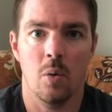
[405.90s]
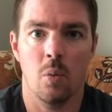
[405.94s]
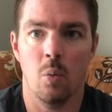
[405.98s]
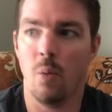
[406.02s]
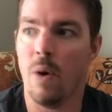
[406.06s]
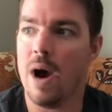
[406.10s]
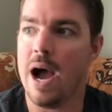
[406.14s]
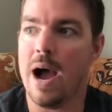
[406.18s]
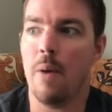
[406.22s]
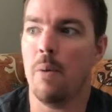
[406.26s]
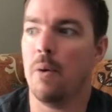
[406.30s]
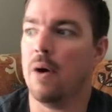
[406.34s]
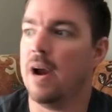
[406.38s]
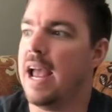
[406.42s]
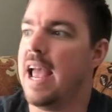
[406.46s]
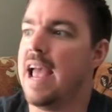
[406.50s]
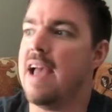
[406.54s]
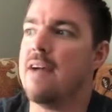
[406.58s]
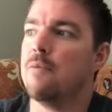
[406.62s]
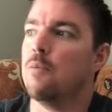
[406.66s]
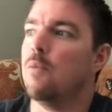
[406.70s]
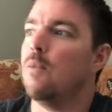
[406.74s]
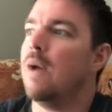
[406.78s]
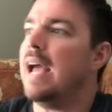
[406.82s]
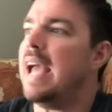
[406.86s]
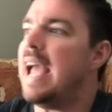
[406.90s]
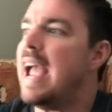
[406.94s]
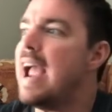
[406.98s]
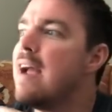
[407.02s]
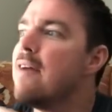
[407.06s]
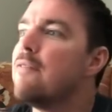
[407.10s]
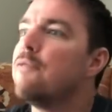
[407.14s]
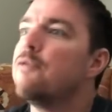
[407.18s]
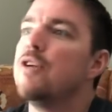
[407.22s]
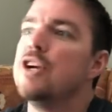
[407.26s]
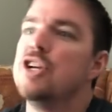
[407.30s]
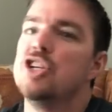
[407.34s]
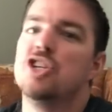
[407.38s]
Why were
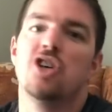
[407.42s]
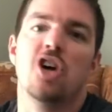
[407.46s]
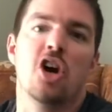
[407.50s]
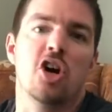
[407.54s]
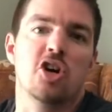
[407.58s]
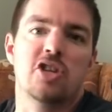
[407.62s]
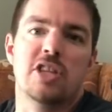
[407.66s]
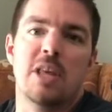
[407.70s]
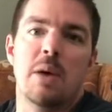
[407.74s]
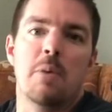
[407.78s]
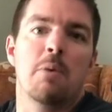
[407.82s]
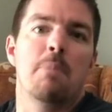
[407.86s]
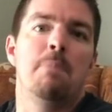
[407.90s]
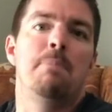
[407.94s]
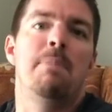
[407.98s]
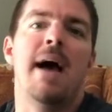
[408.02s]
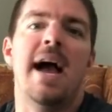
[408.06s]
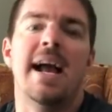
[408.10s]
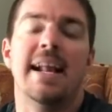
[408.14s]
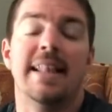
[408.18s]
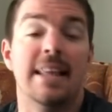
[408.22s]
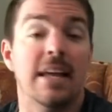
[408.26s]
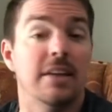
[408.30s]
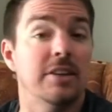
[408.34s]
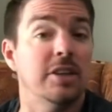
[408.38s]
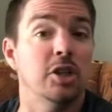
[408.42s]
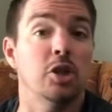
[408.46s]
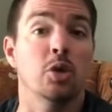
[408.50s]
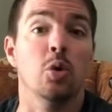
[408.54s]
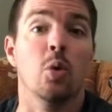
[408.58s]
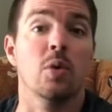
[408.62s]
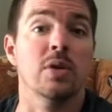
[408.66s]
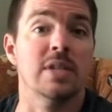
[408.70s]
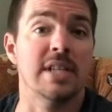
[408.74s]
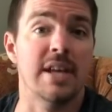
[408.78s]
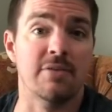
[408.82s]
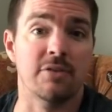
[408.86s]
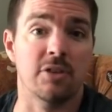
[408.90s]
every church, they were backed out the
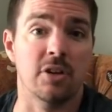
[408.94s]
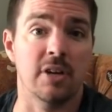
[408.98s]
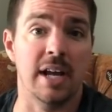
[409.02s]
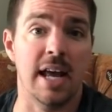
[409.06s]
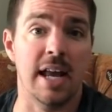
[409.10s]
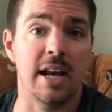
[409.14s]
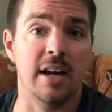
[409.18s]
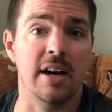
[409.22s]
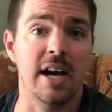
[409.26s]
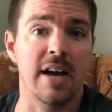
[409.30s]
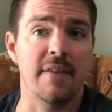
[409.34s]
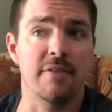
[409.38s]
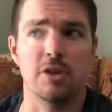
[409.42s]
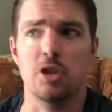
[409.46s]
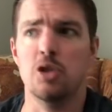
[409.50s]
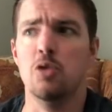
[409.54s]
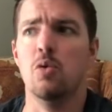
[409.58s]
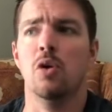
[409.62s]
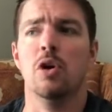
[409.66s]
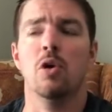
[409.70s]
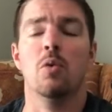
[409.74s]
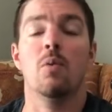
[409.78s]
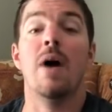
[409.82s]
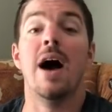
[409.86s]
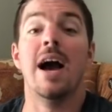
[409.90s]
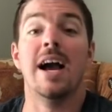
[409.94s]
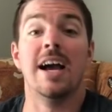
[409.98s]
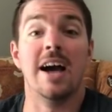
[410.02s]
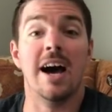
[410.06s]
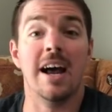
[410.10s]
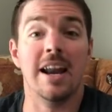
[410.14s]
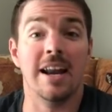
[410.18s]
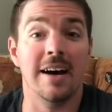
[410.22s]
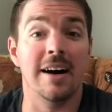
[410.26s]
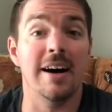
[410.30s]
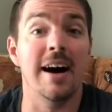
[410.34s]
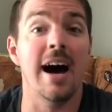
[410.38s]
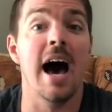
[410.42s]
doors after 9/11? You wonder why
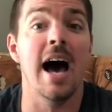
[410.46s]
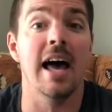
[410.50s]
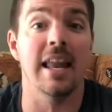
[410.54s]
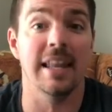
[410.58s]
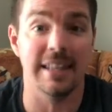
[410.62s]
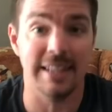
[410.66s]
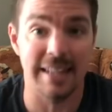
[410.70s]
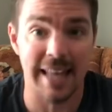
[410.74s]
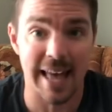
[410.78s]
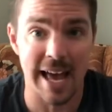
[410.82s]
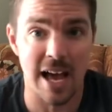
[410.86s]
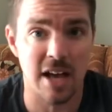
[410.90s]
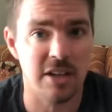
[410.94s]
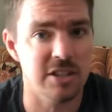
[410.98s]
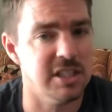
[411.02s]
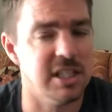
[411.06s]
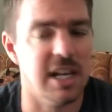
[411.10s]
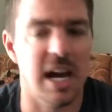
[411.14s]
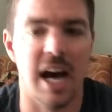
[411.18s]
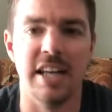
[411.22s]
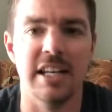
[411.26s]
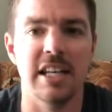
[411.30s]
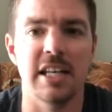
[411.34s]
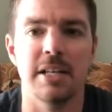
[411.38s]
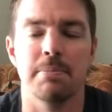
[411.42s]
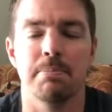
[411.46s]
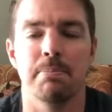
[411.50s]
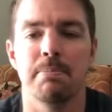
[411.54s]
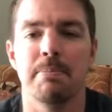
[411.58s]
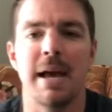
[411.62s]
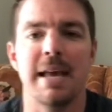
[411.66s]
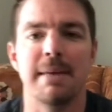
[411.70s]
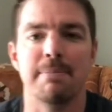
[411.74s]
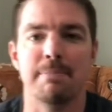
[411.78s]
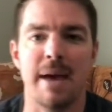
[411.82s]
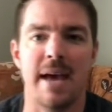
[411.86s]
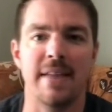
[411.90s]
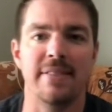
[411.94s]
God doesn't
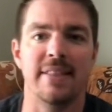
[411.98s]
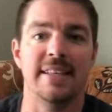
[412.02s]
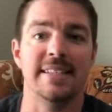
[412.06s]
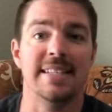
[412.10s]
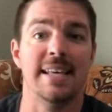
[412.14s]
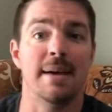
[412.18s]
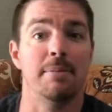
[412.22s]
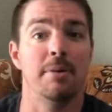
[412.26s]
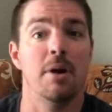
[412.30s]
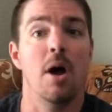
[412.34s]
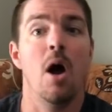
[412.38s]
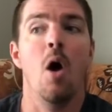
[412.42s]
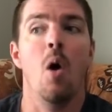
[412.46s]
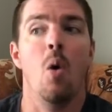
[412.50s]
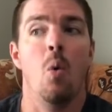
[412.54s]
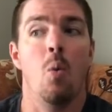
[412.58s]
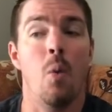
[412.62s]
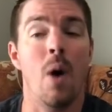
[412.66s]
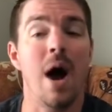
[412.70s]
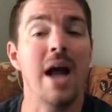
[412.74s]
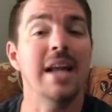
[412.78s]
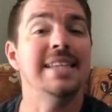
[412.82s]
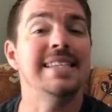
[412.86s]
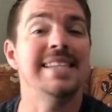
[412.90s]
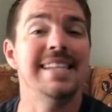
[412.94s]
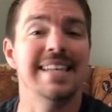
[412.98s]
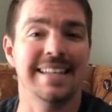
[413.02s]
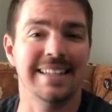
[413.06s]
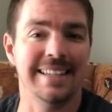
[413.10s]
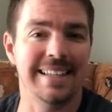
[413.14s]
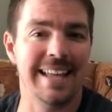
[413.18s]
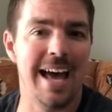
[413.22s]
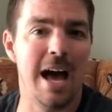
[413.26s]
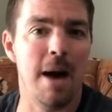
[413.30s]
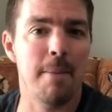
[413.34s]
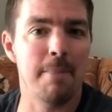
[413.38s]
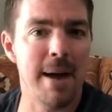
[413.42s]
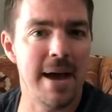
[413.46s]
make bad things happen. Why does he
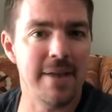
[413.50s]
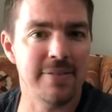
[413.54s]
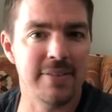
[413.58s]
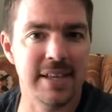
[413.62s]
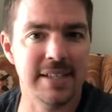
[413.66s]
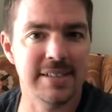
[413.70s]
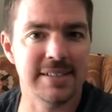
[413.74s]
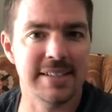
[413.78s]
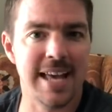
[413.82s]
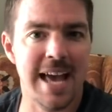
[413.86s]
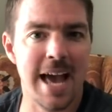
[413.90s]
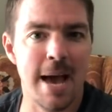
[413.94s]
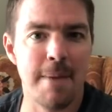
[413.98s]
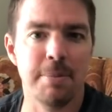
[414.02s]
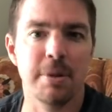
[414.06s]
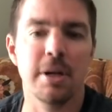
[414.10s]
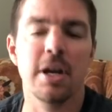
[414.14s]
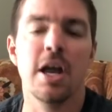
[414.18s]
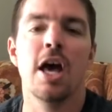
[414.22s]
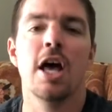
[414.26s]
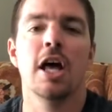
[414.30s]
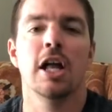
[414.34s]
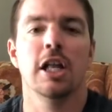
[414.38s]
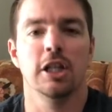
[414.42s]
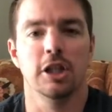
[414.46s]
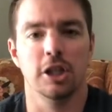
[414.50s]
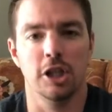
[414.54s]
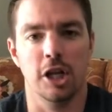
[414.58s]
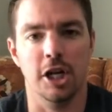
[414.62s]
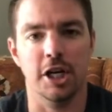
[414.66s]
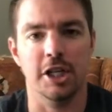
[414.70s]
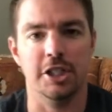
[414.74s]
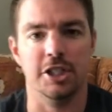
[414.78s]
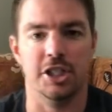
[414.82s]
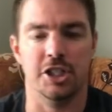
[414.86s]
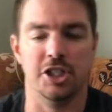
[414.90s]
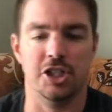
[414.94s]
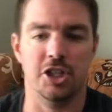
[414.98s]
allow bad things to happen?
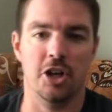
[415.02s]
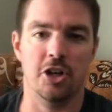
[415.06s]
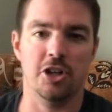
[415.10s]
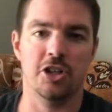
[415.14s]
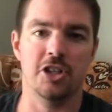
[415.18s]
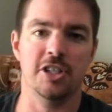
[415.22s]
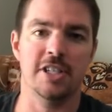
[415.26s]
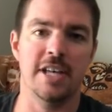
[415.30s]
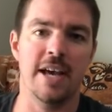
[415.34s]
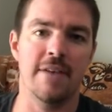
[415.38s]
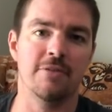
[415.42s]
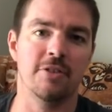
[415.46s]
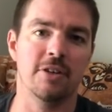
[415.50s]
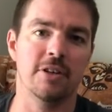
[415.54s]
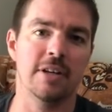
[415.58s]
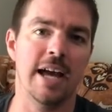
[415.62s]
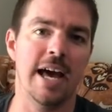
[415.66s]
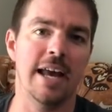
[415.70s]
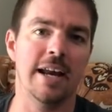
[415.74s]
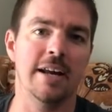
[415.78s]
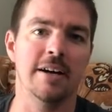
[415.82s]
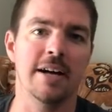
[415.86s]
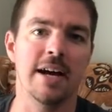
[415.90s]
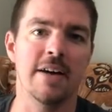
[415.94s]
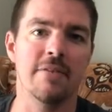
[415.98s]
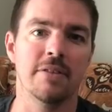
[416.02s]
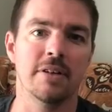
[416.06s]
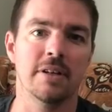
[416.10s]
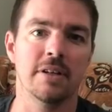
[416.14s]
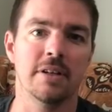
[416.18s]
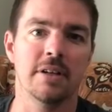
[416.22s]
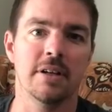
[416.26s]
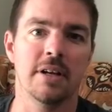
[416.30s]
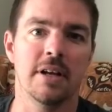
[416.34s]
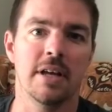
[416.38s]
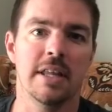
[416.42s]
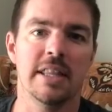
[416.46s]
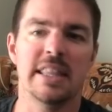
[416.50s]
Look at the churches after 9/11.
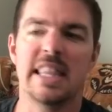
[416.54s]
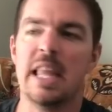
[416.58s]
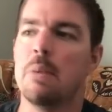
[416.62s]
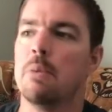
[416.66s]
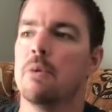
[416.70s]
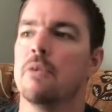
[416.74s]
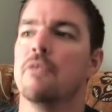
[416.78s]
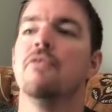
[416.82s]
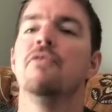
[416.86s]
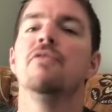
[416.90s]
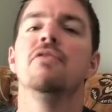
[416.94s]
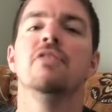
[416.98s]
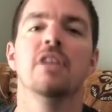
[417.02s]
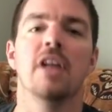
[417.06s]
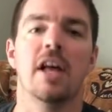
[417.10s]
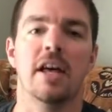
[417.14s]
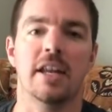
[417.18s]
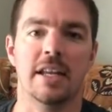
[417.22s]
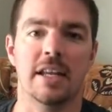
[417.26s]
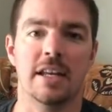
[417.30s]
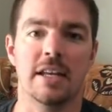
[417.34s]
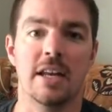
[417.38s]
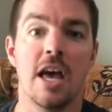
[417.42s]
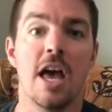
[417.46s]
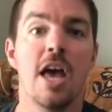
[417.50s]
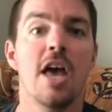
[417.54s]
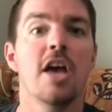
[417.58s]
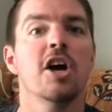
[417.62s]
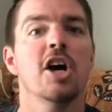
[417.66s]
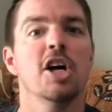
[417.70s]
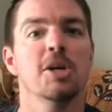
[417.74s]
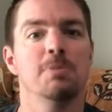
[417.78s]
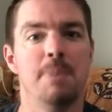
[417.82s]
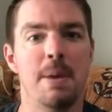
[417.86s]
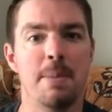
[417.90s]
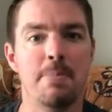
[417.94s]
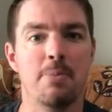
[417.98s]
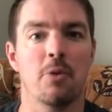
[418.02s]
They were flooded
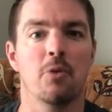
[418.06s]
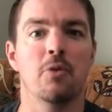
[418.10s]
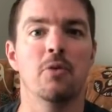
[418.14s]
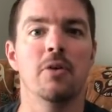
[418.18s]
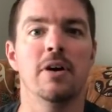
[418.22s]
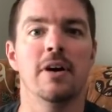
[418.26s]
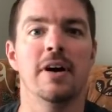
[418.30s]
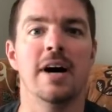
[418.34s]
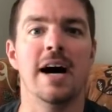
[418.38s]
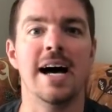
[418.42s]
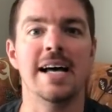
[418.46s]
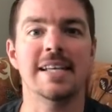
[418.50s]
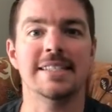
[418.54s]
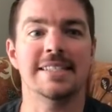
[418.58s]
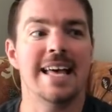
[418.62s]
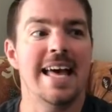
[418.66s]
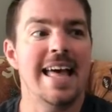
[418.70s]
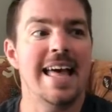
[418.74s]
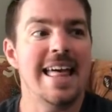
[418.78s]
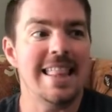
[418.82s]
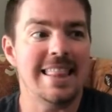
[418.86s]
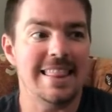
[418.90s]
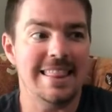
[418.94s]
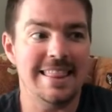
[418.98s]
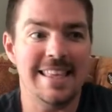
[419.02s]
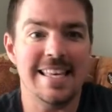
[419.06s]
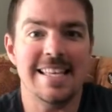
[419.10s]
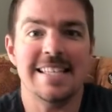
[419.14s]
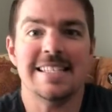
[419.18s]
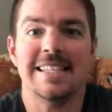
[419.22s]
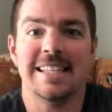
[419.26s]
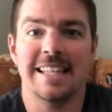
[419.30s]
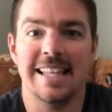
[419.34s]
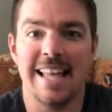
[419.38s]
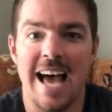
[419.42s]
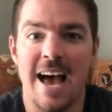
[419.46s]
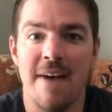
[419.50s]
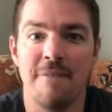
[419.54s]
because people realized this
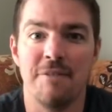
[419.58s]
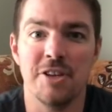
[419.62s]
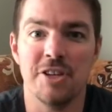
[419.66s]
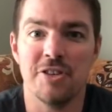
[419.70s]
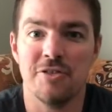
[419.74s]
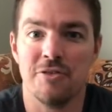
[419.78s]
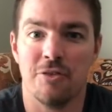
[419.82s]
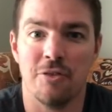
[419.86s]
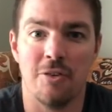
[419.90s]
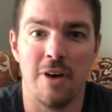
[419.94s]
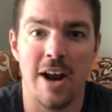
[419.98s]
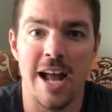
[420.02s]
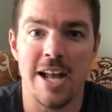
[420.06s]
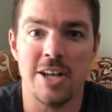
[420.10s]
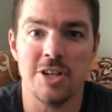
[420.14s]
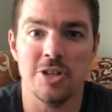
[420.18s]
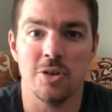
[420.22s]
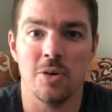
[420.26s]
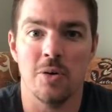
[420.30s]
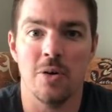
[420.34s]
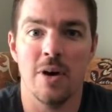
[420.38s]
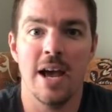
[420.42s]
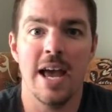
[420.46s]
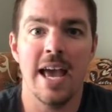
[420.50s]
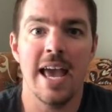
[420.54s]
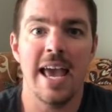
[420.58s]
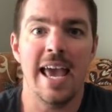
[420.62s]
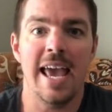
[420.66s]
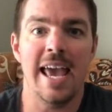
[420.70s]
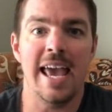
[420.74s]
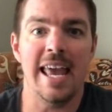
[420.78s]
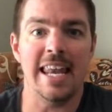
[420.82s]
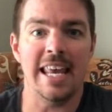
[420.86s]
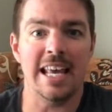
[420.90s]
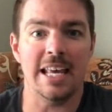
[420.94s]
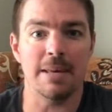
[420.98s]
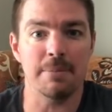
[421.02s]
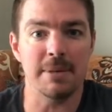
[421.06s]
life is fragile
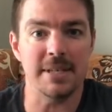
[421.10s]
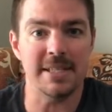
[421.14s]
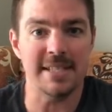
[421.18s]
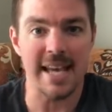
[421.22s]
and it can be